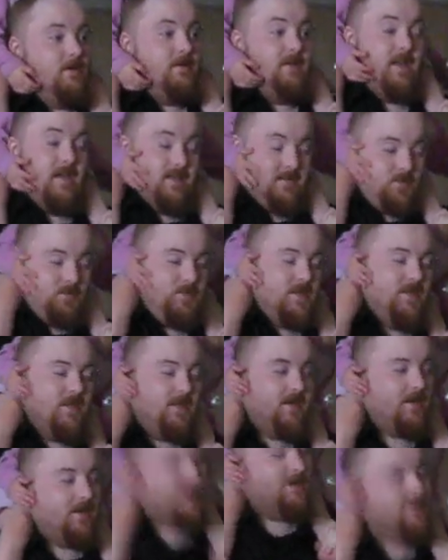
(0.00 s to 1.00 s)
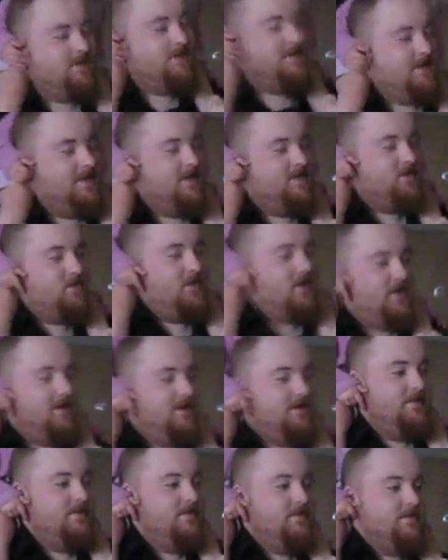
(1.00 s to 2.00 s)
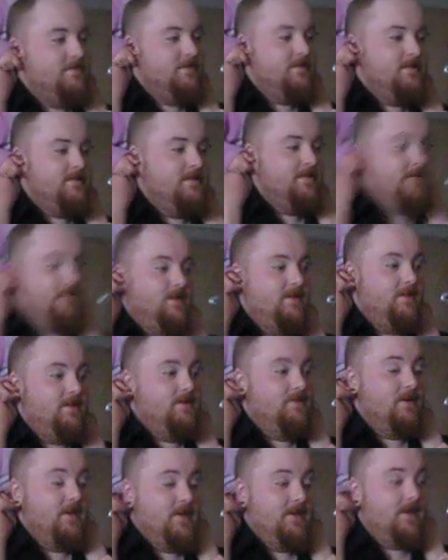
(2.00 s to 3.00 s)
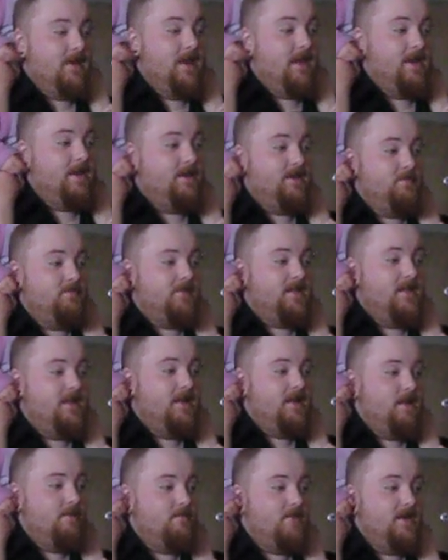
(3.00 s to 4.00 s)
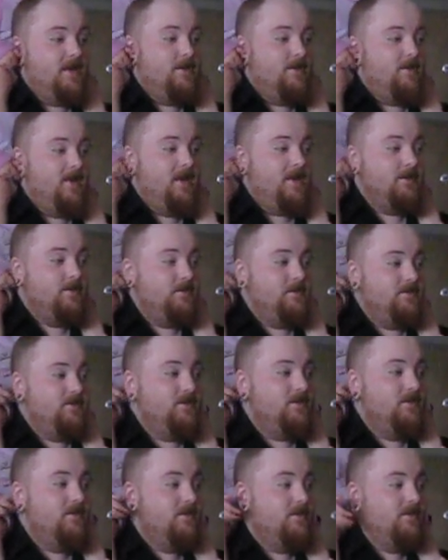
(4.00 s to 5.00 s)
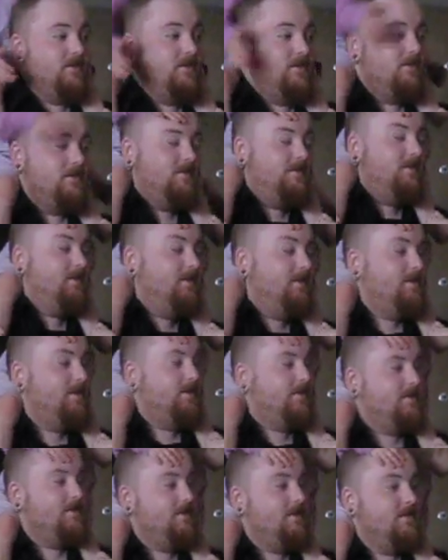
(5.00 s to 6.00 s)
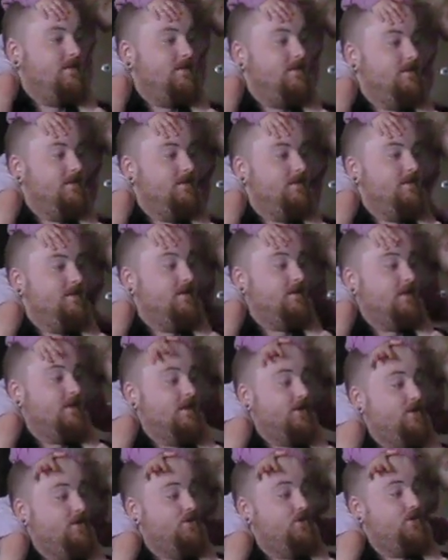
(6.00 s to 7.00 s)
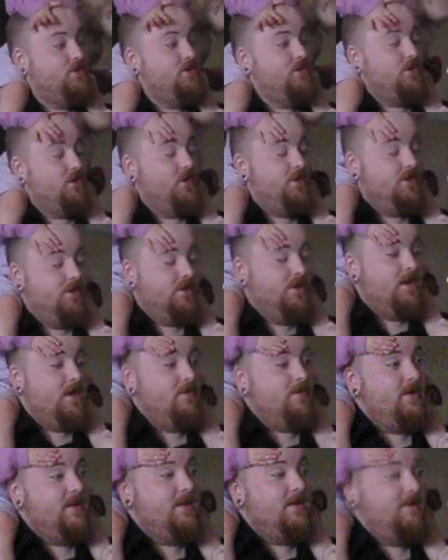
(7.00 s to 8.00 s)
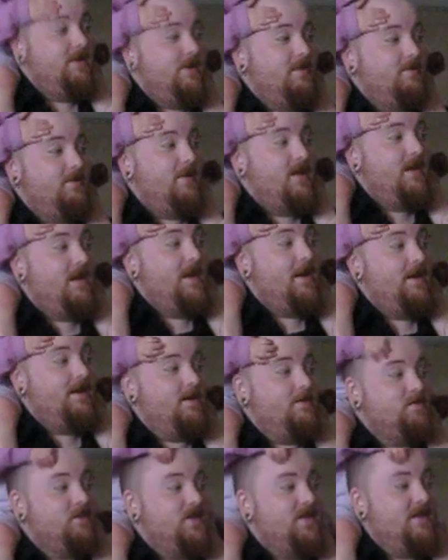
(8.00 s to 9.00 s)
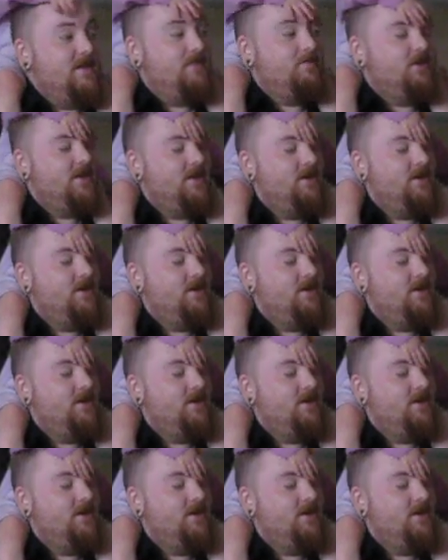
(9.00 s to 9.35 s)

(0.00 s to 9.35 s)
Yes, we are. That's right. No, I mean ready to hang upside down by your ankles? No, I mean my car. Are you sure you're not ready to hang upside down by